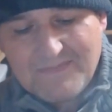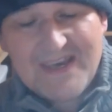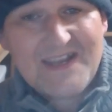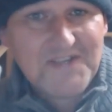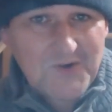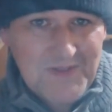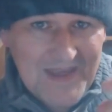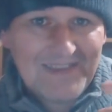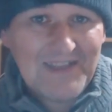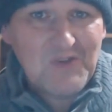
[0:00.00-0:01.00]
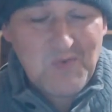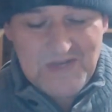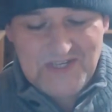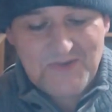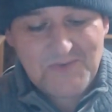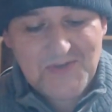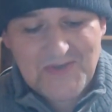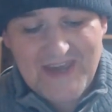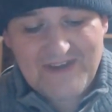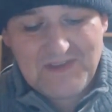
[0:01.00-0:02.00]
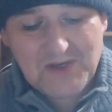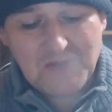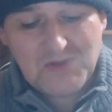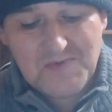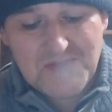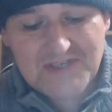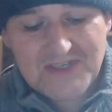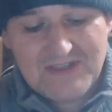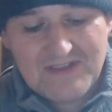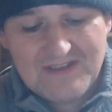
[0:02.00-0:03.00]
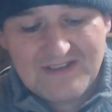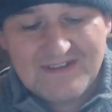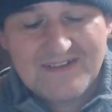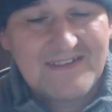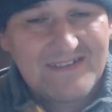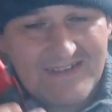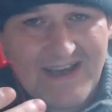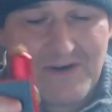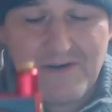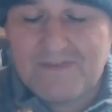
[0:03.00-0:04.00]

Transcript: And it's got that little whistle, so you have to close that off a